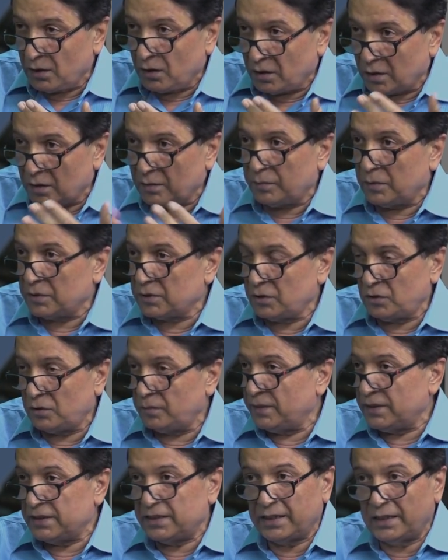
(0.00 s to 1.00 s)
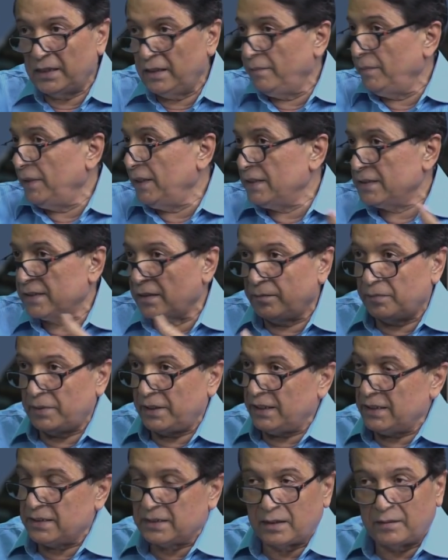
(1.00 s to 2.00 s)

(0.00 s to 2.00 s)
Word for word: Hot pursuit basically means somebody is